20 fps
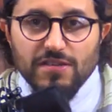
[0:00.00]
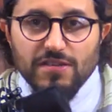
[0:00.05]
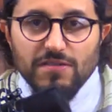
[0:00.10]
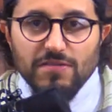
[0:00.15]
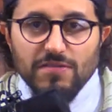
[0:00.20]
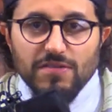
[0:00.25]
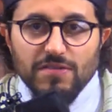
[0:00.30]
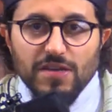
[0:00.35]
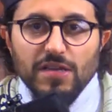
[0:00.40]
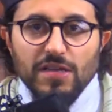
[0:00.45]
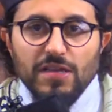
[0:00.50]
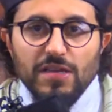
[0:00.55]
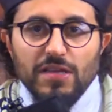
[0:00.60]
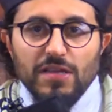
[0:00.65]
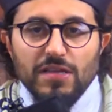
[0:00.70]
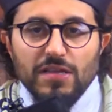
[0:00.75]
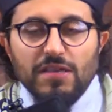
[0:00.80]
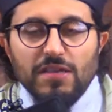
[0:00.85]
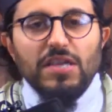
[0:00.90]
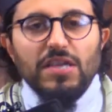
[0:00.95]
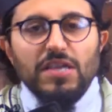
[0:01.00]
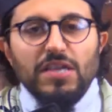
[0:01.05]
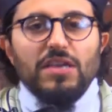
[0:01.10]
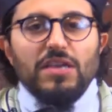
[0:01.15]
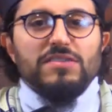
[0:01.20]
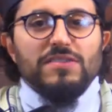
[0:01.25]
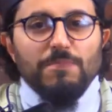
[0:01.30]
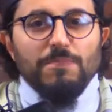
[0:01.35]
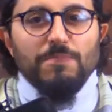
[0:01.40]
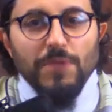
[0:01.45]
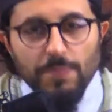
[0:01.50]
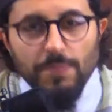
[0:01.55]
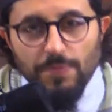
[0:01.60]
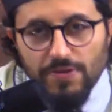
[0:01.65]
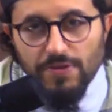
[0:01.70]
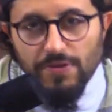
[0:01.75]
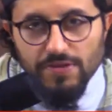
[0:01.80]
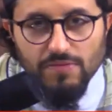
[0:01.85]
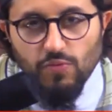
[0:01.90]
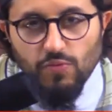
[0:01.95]
Okay, killing innocent people
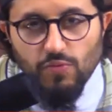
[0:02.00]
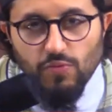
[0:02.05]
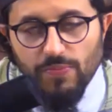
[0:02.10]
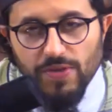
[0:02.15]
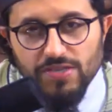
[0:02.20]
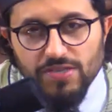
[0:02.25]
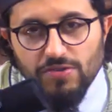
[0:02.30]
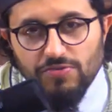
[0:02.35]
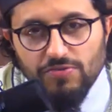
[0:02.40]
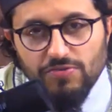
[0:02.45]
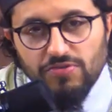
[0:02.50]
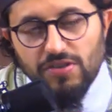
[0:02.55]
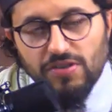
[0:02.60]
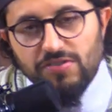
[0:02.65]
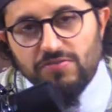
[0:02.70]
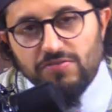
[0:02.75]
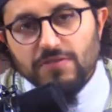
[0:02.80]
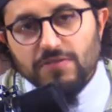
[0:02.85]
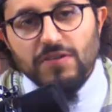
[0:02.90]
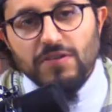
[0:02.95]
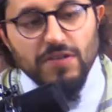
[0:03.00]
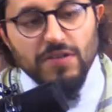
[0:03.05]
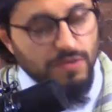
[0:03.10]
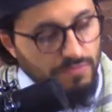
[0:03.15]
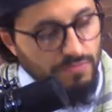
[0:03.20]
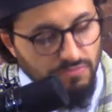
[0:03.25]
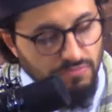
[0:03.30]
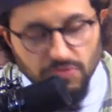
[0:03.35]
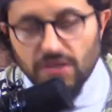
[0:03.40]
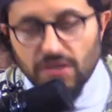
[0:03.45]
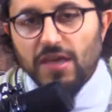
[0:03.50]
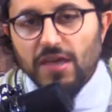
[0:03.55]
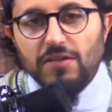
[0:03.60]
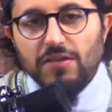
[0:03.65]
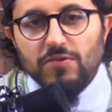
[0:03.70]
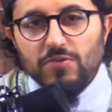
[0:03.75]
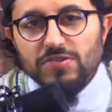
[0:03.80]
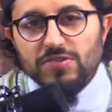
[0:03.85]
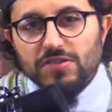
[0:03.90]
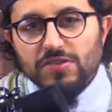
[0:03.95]
and women and children in Israel, you can't
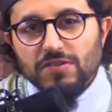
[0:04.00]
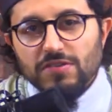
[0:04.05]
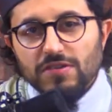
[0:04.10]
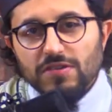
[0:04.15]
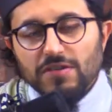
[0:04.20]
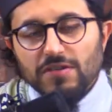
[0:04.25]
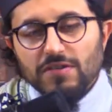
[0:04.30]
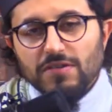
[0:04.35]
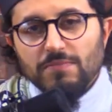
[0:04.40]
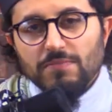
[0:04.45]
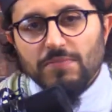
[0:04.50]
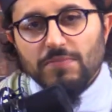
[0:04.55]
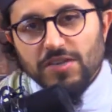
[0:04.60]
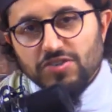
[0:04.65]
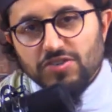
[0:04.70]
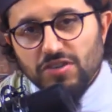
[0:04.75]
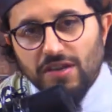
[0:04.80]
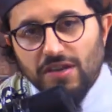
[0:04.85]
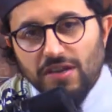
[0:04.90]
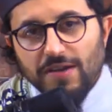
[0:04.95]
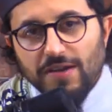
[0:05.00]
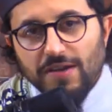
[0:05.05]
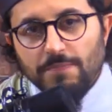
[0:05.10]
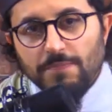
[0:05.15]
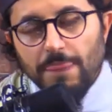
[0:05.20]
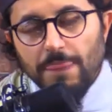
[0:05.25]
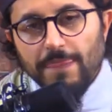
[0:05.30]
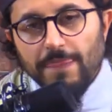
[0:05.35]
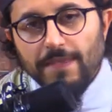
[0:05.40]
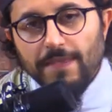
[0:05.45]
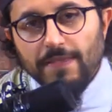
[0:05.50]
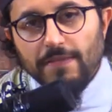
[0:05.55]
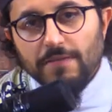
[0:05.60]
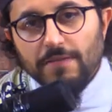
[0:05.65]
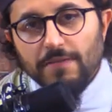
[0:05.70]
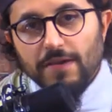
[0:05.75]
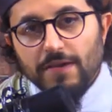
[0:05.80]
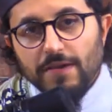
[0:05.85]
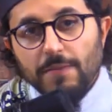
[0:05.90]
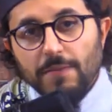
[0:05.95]
endorse it by Sharia.
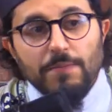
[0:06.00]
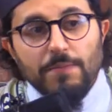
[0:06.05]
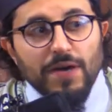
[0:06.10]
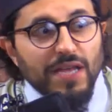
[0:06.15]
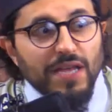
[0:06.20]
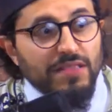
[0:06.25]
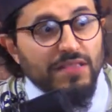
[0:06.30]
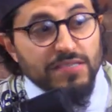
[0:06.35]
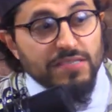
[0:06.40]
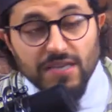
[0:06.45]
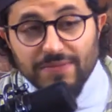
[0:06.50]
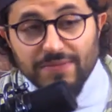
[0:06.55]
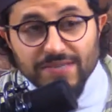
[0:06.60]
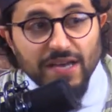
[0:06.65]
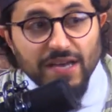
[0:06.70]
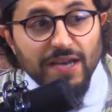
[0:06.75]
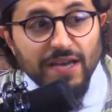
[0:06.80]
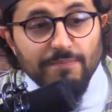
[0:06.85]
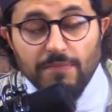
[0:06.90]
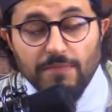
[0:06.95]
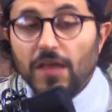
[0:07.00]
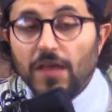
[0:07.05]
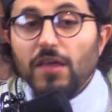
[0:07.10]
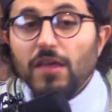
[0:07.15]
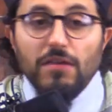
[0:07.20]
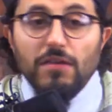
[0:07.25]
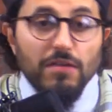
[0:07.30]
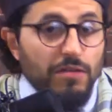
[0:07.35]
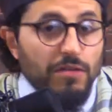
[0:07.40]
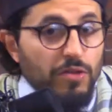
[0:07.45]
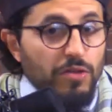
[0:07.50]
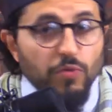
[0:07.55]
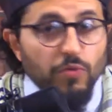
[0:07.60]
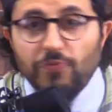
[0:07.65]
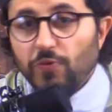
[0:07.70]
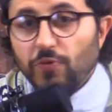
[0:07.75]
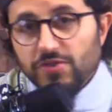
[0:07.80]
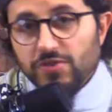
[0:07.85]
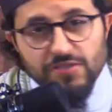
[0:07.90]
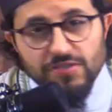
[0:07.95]
Okay, but at the same time, you
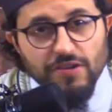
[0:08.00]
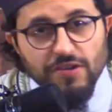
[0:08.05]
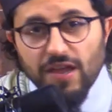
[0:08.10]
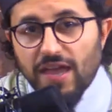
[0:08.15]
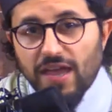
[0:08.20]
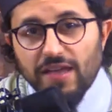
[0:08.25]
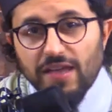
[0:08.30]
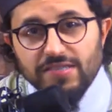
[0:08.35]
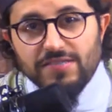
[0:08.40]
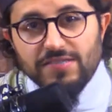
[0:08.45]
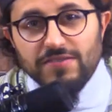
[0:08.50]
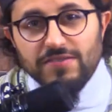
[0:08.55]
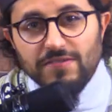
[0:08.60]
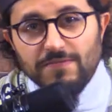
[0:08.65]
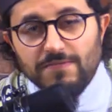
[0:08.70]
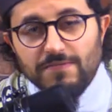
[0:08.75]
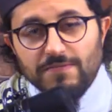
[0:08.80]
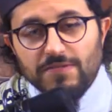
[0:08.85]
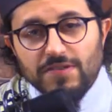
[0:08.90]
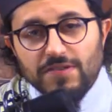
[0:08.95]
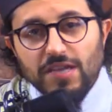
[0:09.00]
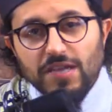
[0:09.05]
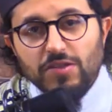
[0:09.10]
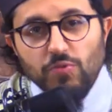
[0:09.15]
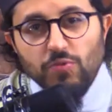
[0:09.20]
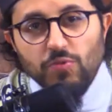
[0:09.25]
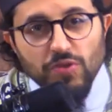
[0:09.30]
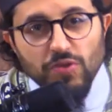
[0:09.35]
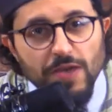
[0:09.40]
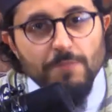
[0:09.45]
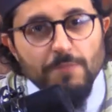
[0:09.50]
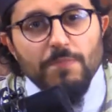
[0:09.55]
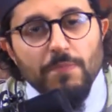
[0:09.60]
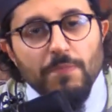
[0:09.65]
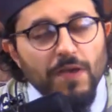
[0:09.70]
force their hands. Okay, you keep